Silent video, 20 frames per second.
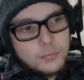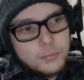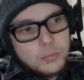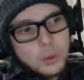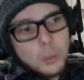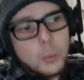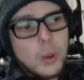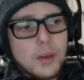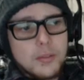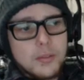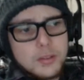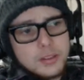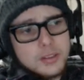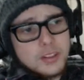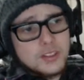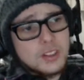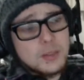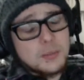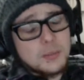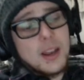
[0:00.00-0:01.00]
We have a
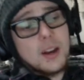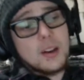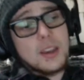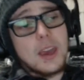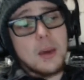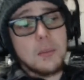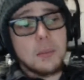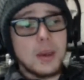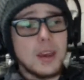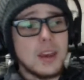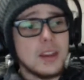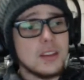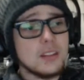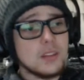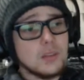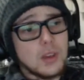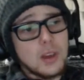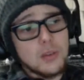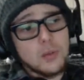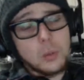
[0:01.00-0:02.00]
system in our
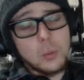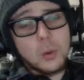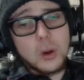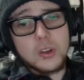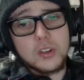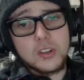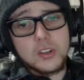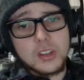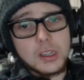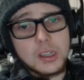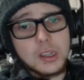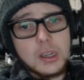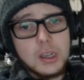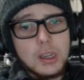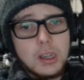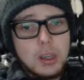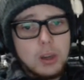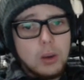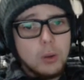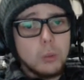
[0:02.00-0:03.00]
campaigns, if you haven't watched it,
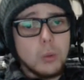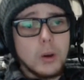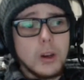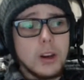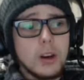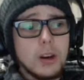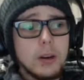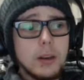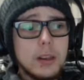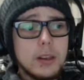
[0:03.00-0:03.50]
where